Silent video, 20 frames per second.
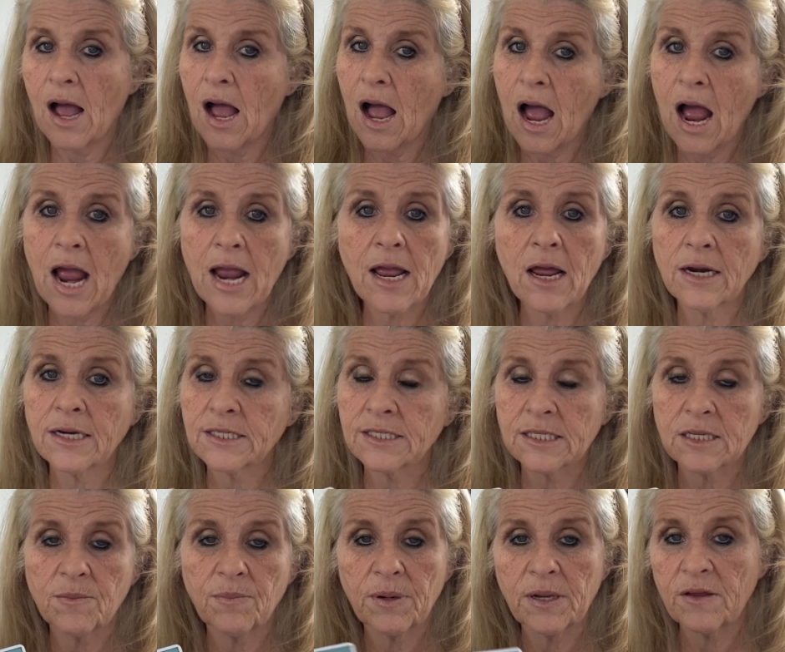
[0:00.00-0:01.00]
I
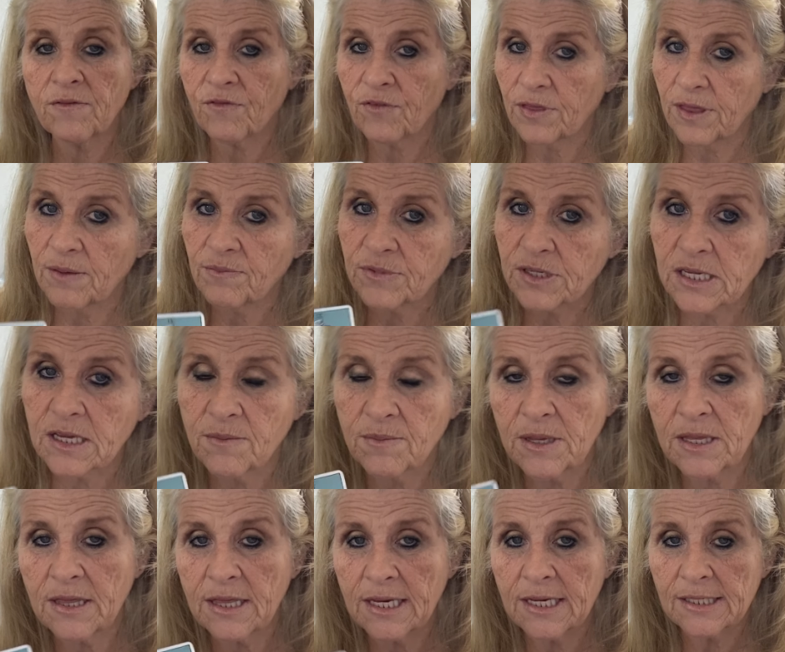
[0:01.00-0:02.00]
honestly believe for them to give
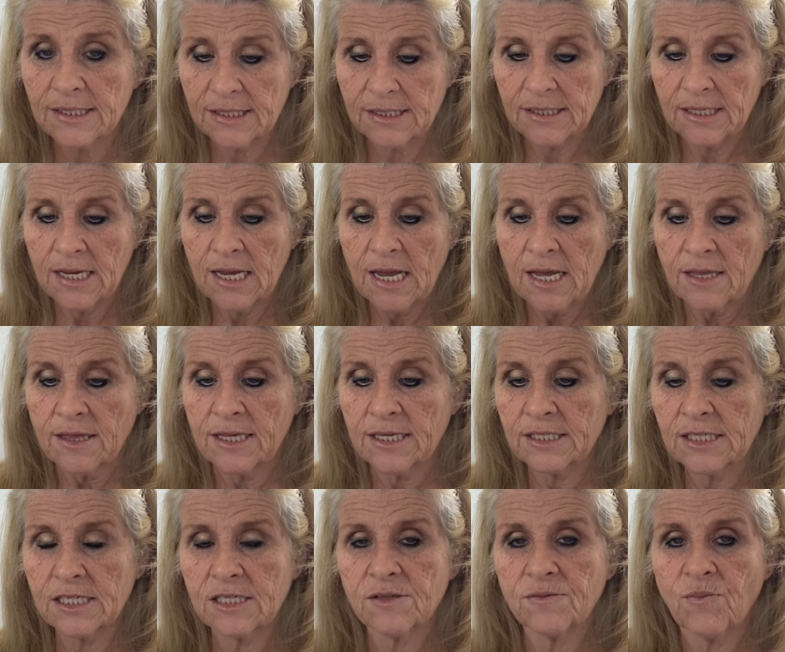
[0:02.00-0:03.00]
me this
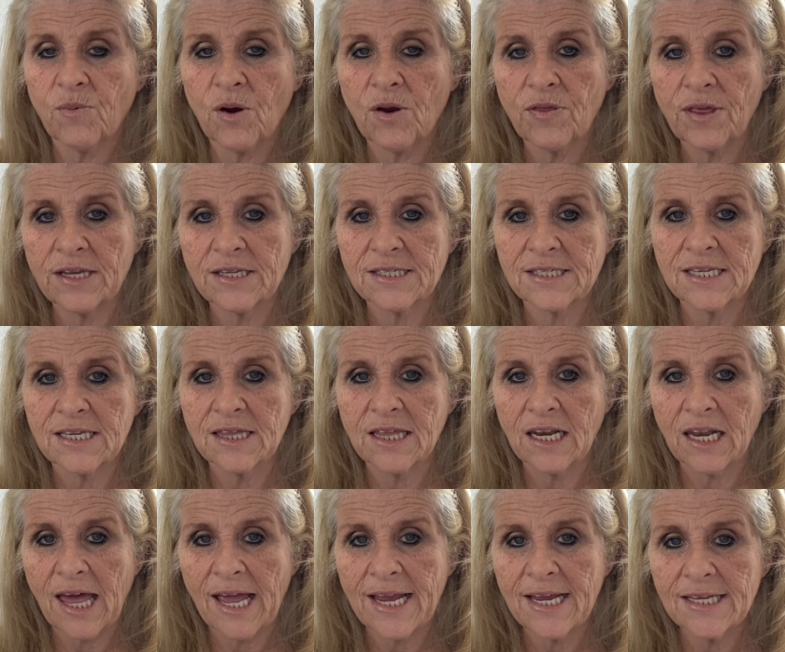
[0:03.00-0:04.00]
is where they see the
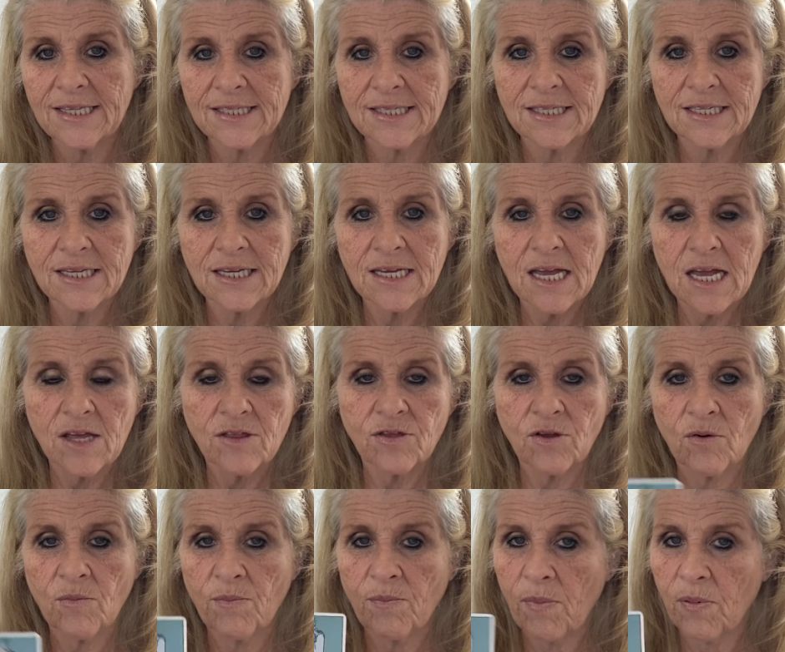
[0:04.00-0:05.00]
light.
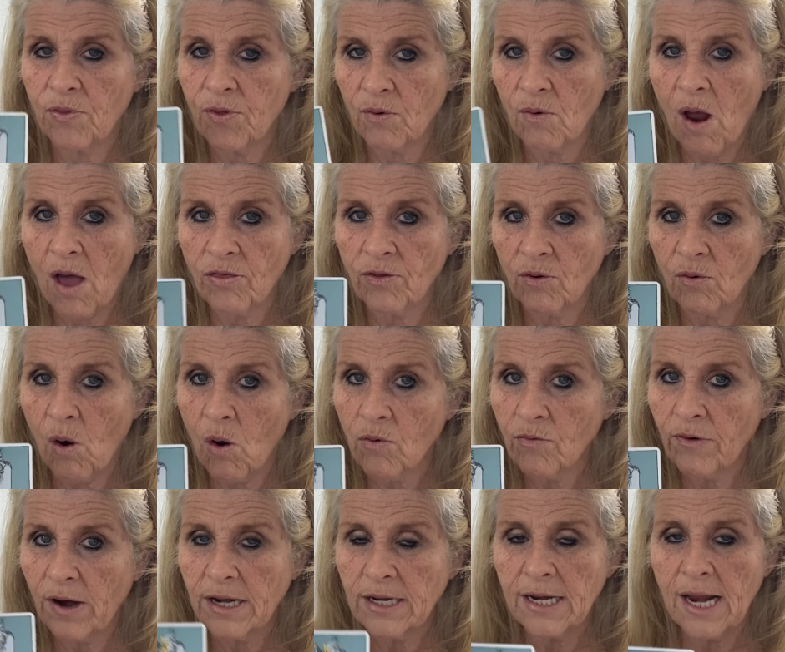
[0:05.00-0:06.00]
They're on their own
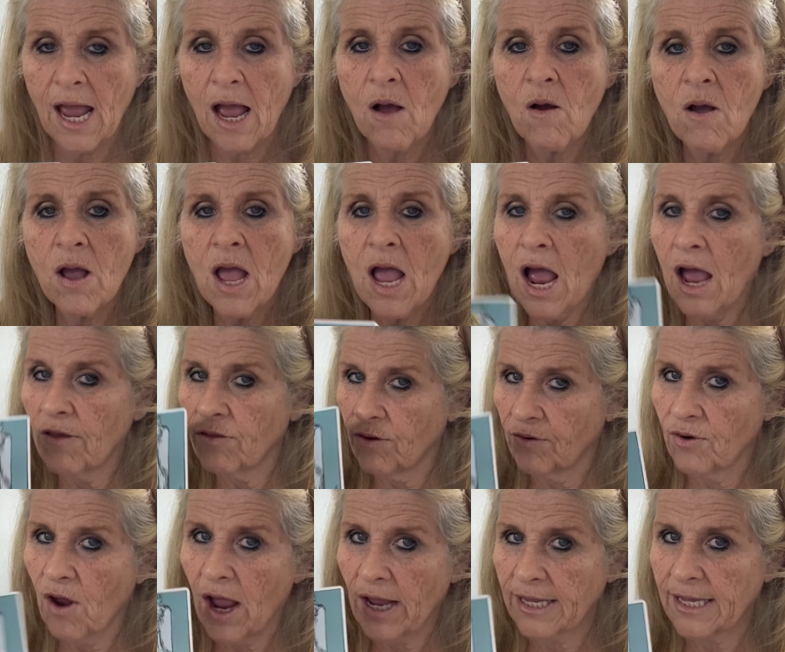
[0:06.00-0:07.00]
right now and they're
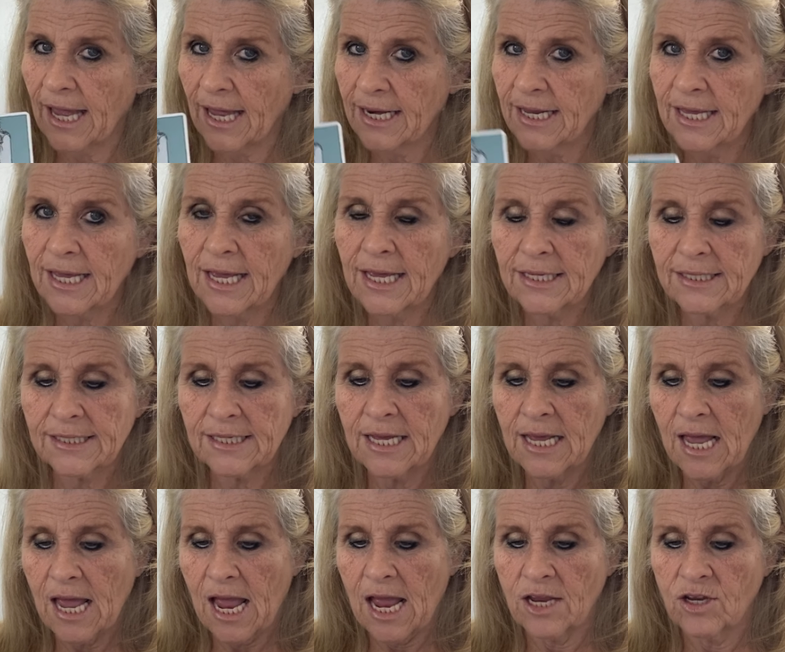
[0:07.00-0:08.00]
not getting it,
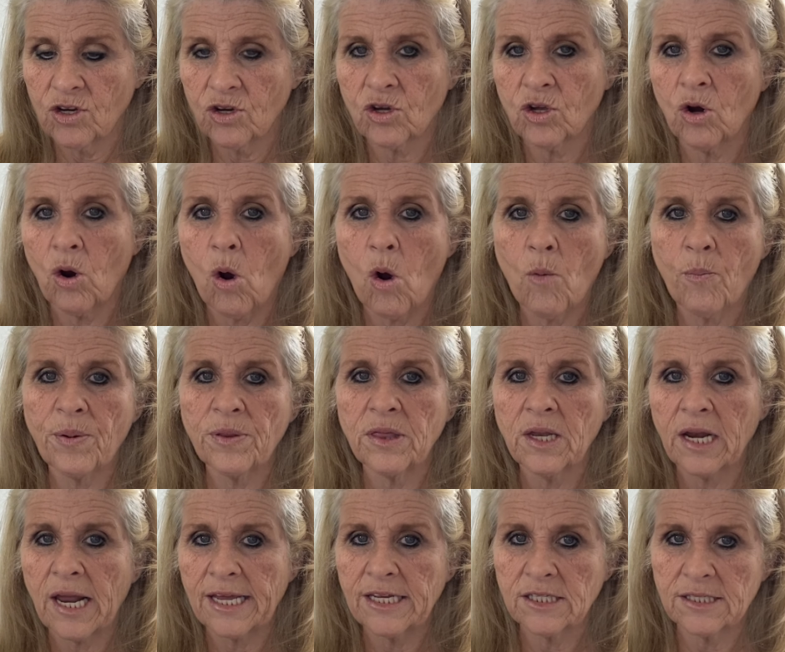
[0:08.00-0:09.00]
and you're going to open the
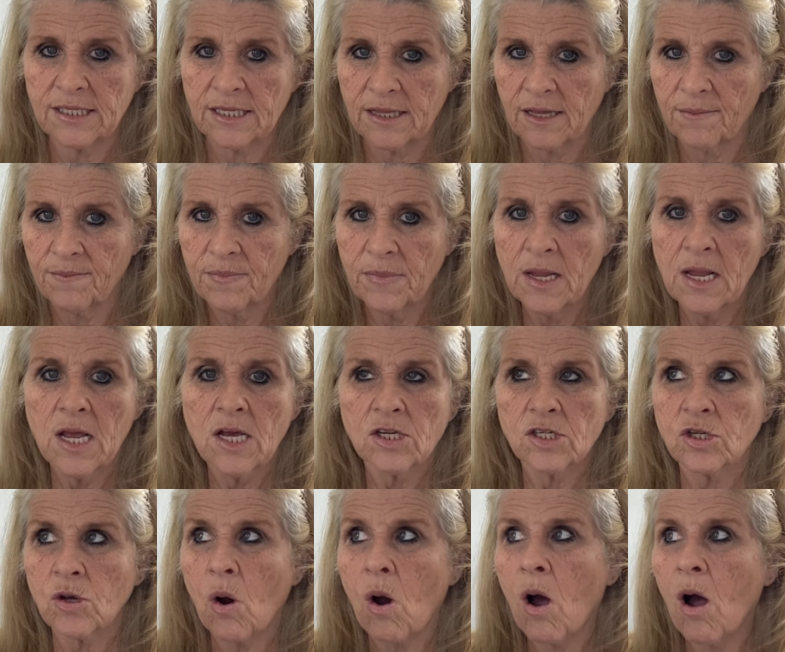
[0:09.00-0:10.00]
light to them.
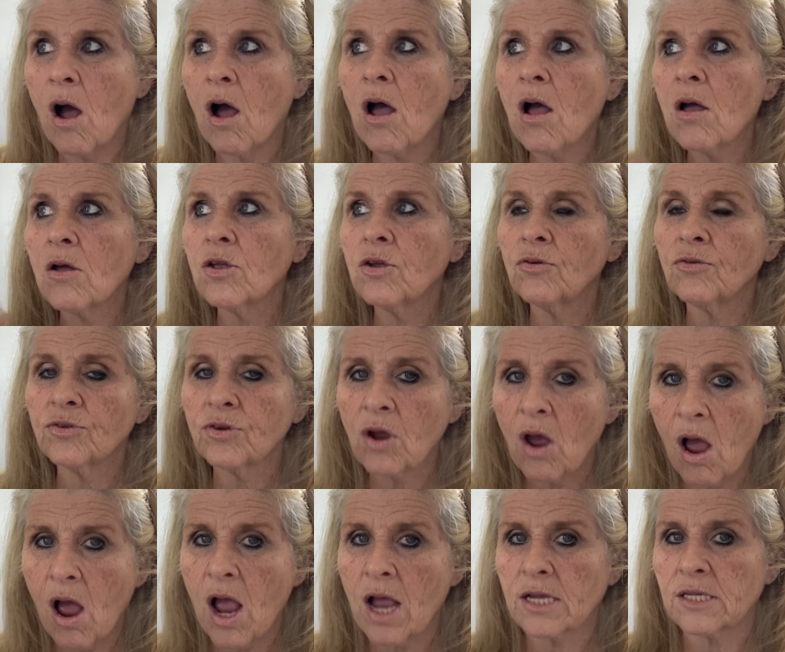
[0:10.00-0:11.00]
So all your
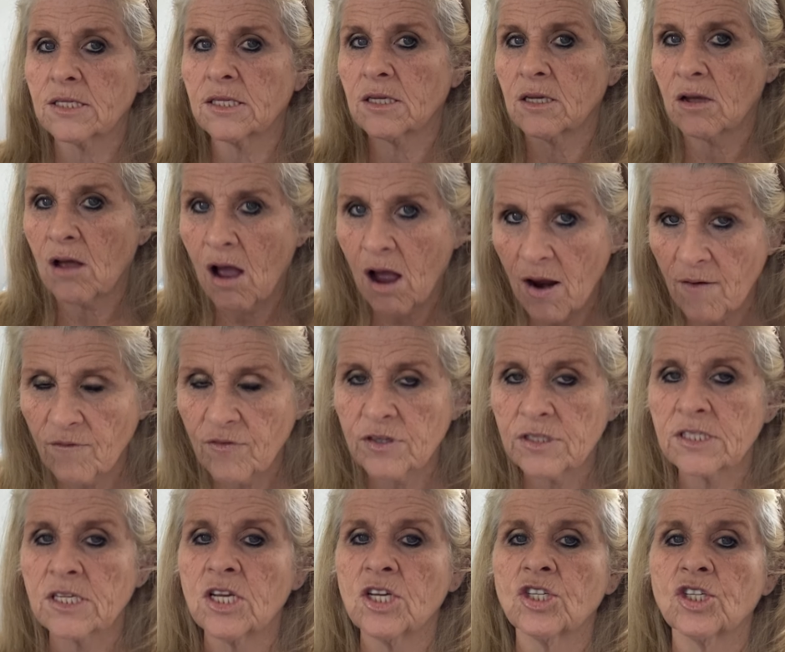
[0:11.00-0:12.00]
talks and
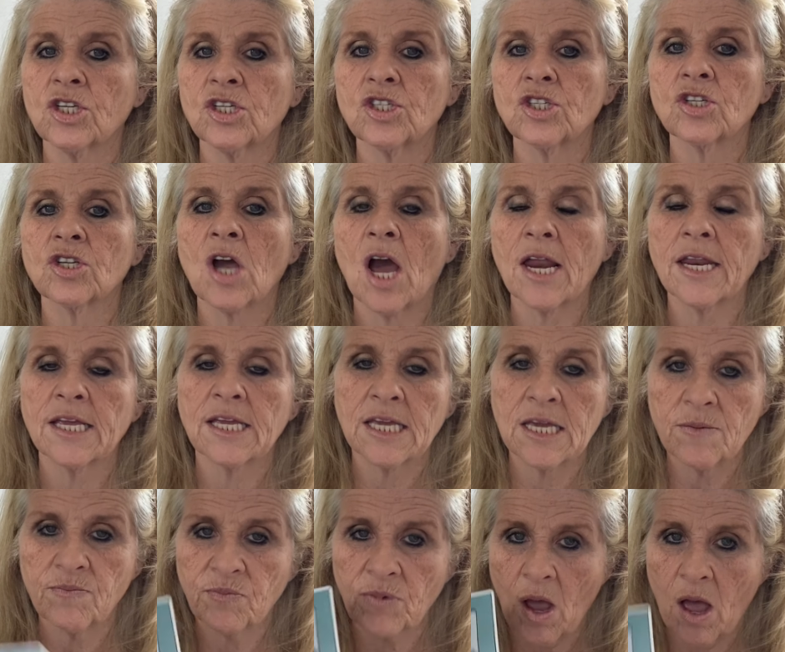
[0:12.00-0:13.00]
conversations, you got to
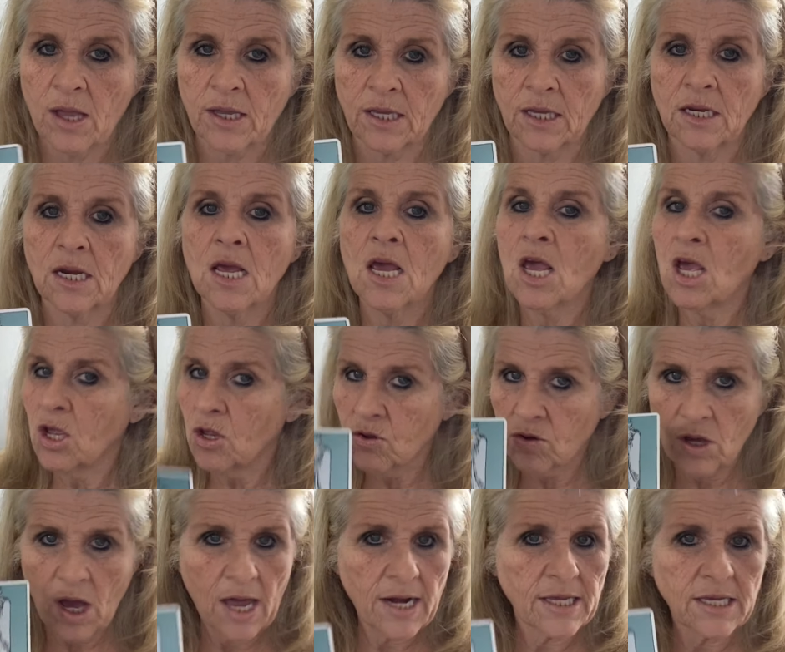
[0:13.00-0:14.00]
keep talking. You
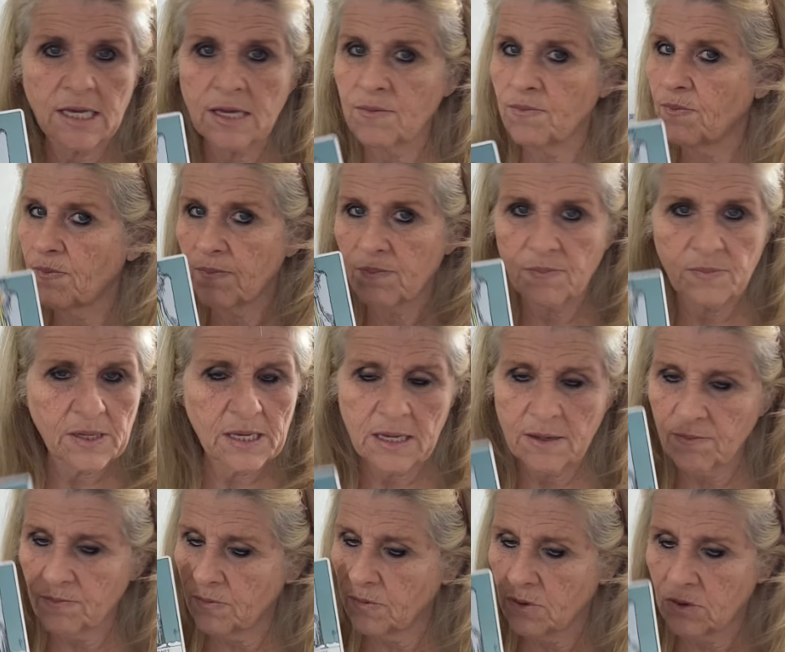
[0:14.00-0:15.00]
got to
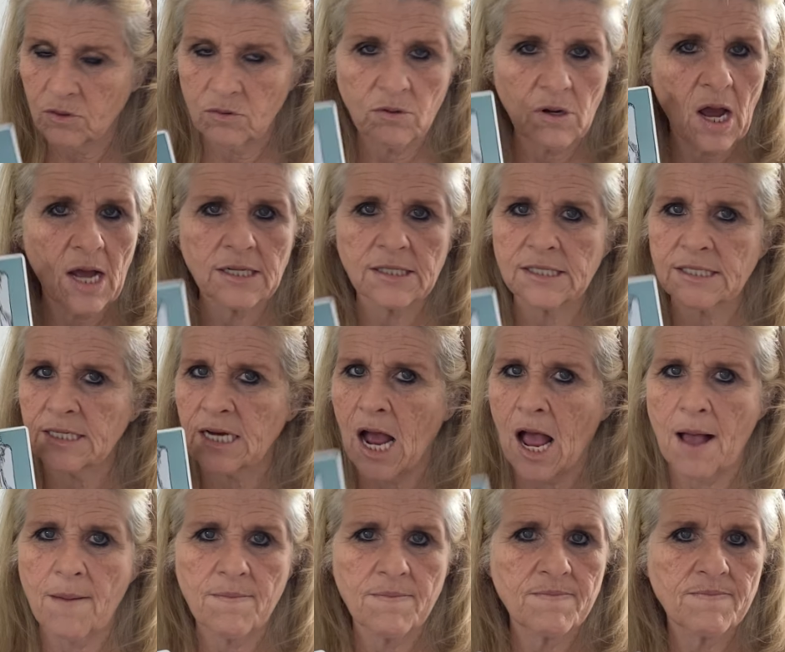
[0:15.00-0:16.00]
keep, do not
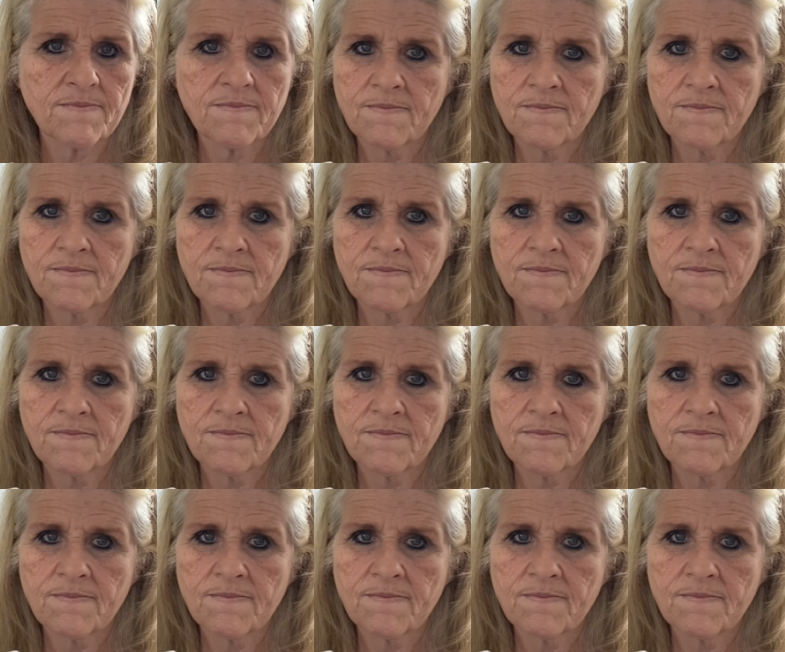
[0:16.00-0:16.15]
stop.